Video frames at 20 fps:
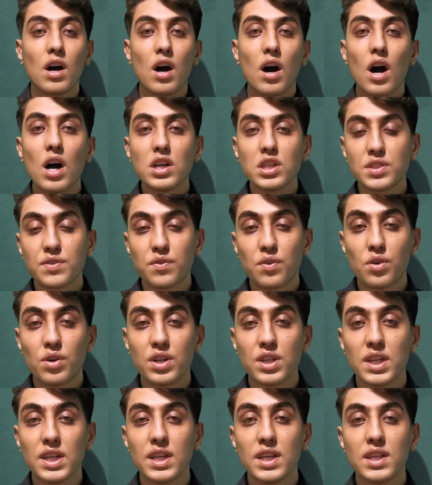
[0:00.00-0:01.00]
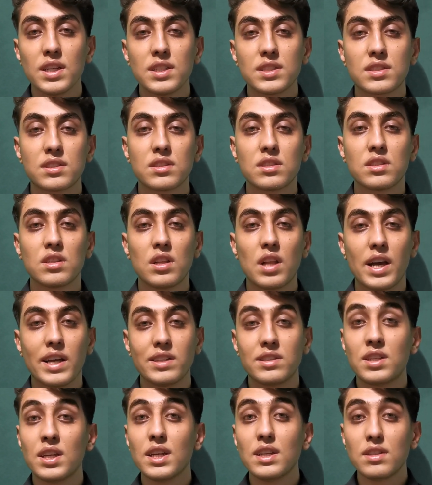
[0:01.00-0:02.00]
Oxford is
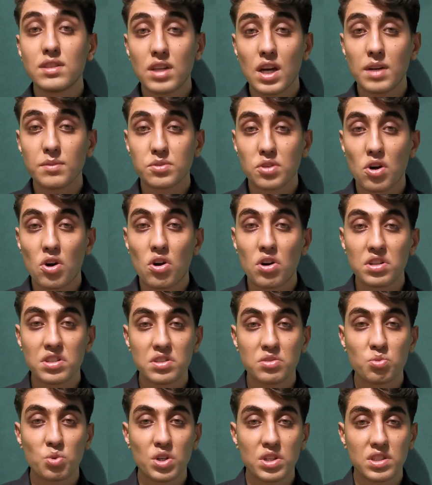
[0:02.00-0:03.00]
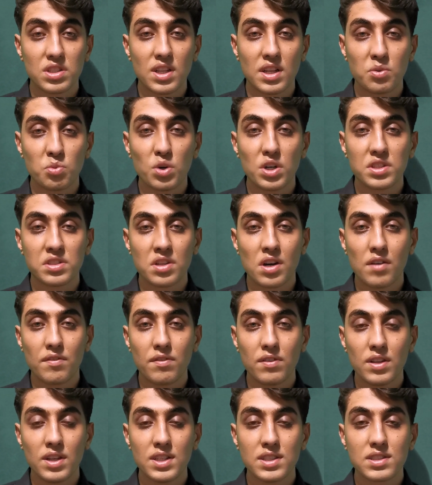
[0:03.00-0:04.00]
like 10 times harder than what
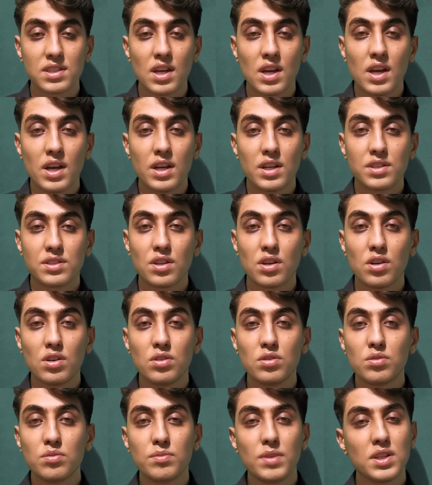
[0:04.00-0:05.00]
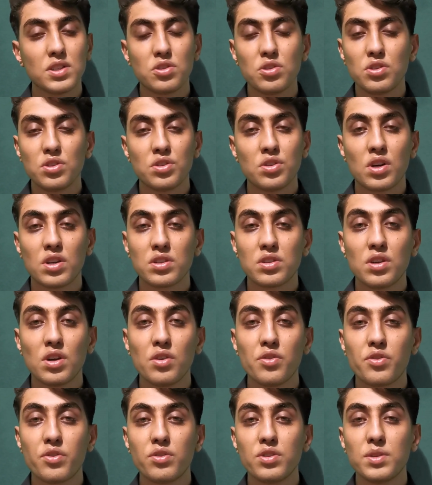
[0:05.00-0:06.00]
TOEFL is. So make sure you don't
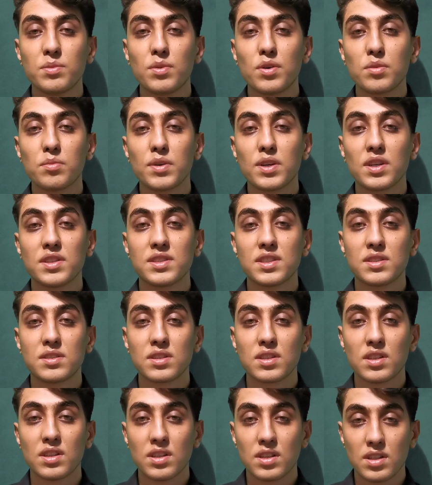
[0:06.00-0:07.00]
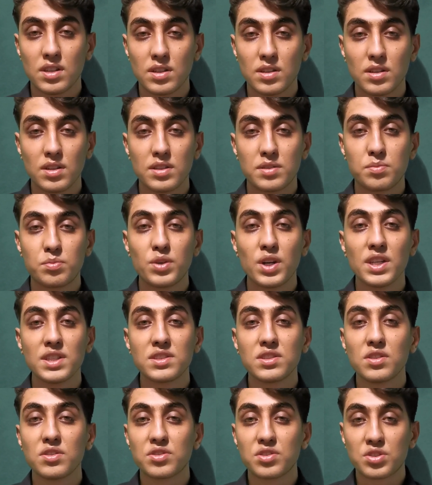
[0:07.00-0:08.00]
go through the book because it
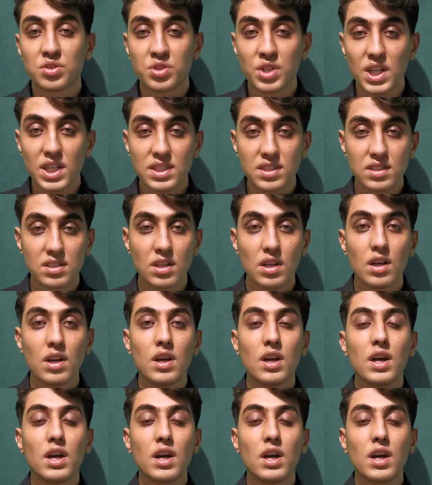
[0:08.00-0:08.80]
brings you stress.